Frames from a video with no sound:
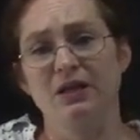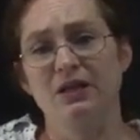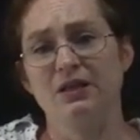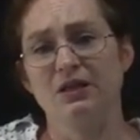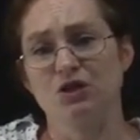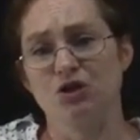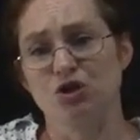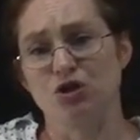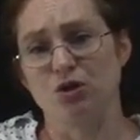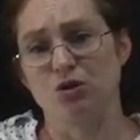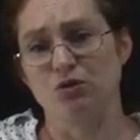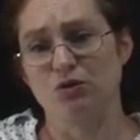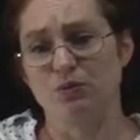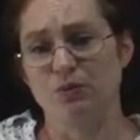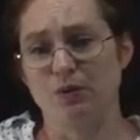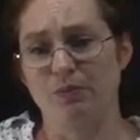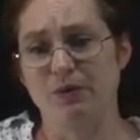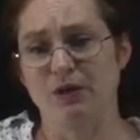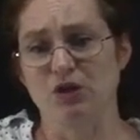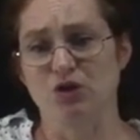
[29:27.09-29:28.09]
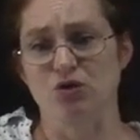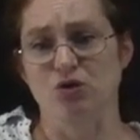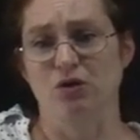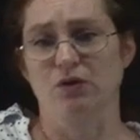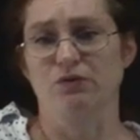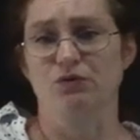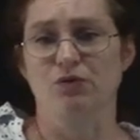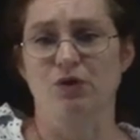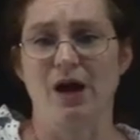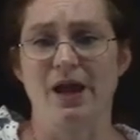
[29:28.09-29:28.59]
This shows a picture
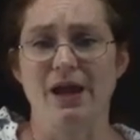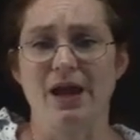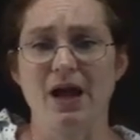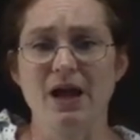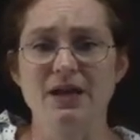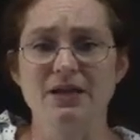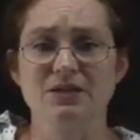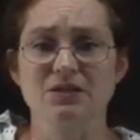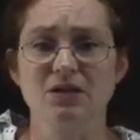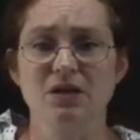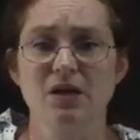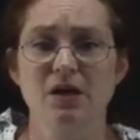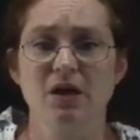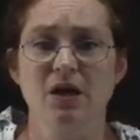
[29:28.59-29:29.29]
of dry ice.